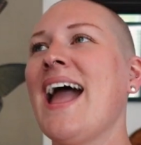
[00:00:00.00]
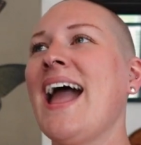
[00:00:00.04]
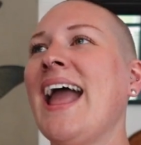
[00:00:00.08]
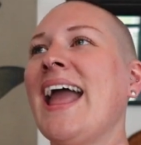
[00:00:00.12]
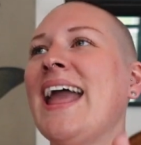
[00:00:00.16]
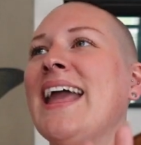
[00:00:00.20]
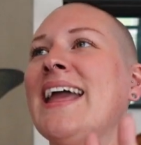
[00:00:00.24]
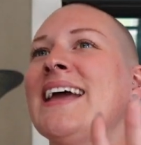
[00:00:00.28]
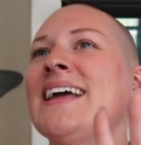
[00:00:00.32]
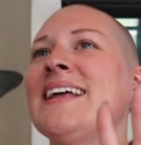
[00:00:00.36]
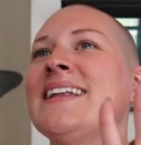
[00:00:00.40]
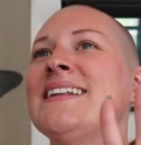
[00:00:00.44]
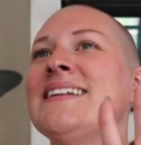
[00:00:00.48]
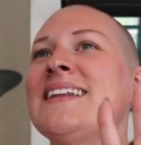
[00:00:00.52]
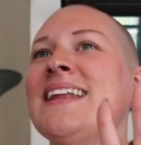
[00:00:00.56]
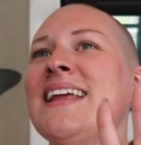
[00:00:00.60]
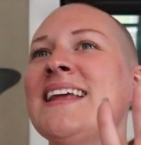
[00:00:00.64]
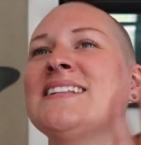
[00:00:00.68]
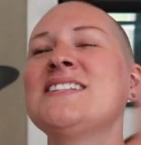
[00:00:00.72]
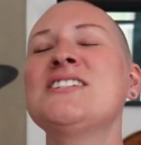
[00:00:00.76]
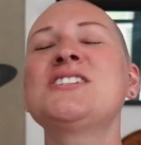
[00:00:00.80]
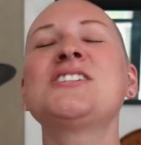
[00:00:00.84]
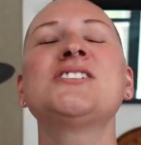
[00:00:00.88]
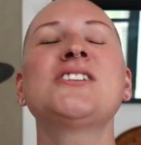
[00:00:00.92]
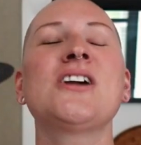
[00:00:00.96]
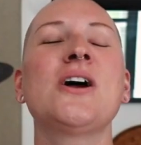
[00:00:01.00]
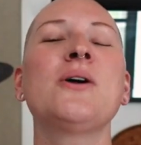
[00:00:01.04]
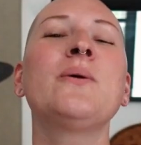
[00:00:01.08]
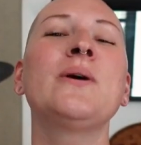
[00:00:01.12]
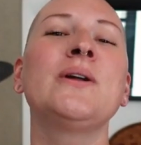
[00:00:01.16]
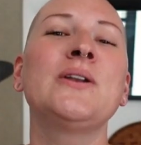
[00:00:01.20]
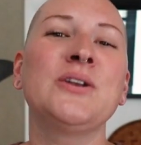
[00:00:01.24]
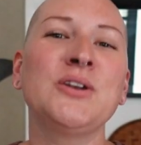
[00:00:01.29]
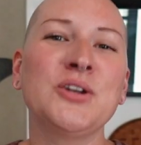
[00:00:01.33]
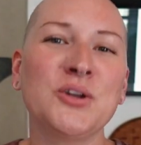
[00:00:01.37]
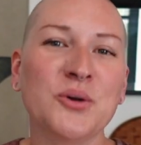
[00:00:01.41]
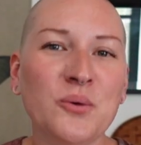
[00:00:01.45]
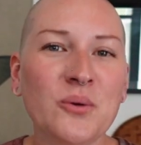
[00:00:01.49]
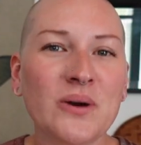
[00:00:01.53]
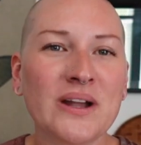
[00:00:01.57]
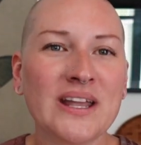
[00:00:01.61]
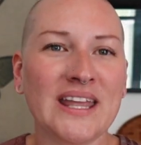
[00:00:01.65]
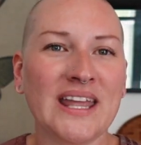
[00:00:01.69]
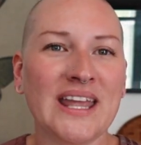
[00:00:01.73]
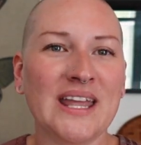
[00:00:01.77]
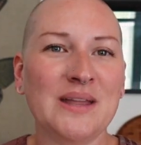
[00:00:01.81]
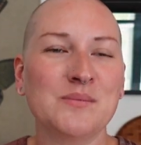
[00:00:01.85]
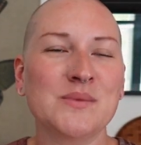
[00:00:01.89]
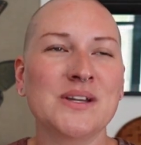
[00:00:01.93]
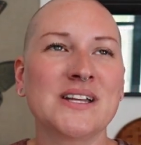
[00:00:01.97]
And it's so
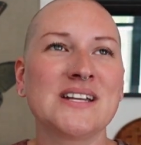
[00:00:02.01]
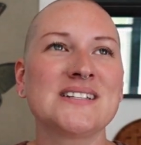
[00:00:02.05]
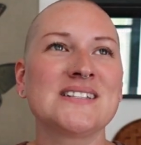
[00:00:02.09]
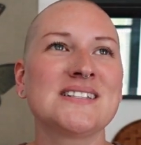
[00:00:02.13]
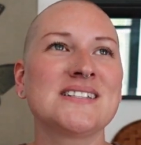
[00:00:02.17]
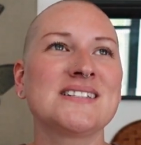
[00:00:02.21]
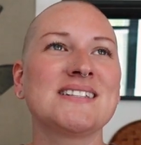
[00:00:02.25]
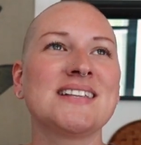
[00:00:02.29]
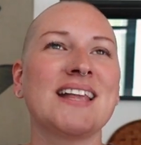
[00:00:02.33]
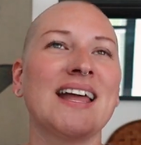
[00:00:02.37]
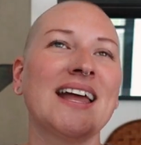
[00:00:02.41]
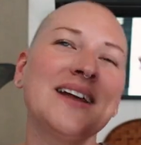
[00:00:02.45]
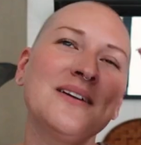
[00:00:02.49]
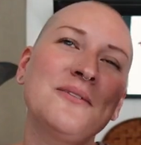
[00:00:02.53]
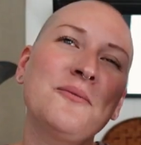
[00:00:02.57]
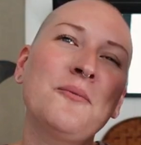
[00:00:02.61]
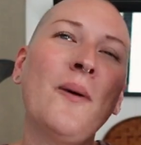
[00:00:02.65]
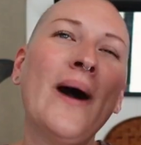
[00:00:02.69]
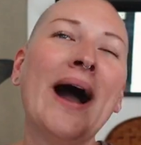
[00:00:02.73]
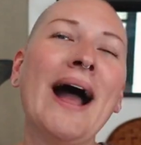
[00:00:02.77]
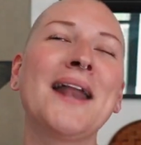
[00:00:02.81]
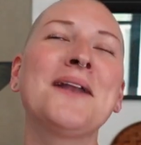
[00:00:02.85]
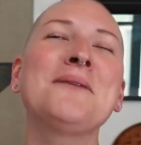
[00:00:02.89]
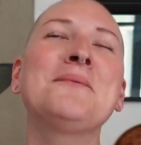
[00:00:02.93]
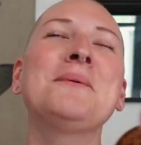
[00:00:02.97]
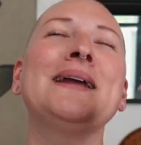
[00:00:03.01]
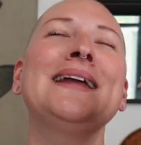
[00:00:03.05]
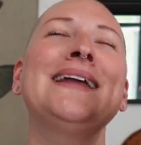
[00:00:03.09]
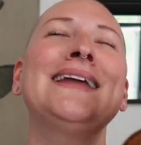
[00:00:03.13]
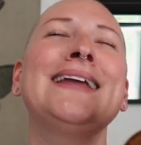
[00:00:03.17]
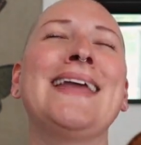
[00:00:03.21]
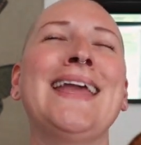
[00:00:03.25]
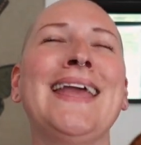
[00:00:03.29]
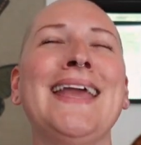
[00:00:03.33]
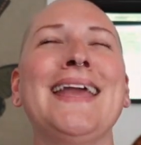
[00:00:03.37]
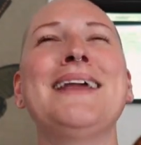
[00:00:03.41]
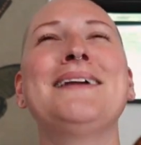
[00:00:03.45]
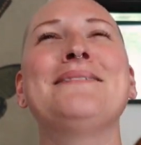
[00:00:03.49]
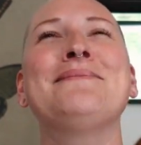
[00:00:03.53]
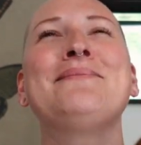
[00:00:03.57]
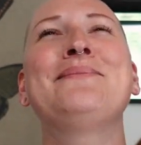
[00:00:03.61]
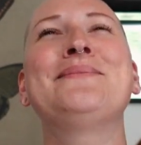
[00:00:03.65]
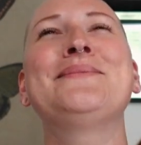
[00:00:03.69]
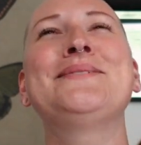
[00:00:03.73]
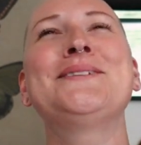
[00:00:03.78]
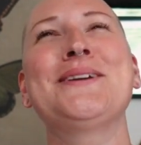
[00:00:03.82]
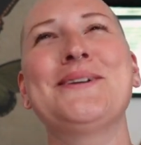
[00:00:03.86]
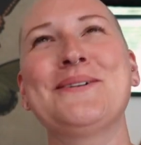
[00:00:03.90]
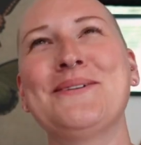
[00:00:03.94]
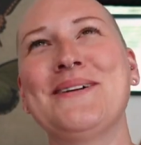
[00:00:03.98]
annoying because it's like, why do we
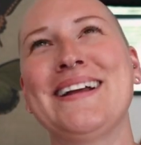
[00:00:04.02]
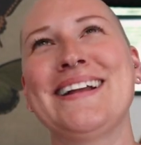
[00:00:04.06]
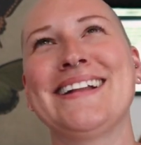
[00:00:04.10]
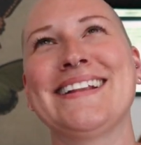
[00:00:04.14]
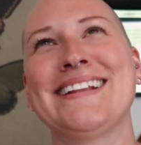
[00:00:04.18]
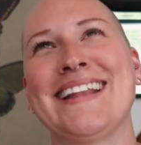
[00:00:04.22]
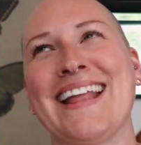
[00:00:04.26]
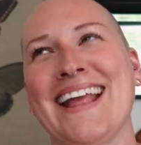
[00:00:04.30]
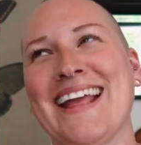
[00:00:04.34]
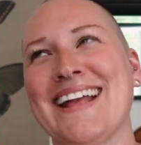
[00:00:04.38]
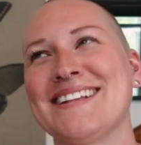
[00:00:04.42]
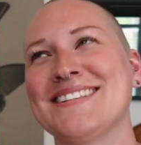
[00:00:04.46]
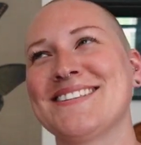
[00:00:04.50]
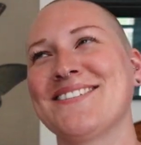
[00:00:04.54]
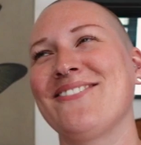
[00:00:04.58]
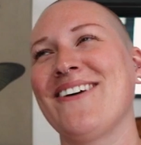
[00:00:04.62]
keep doing this?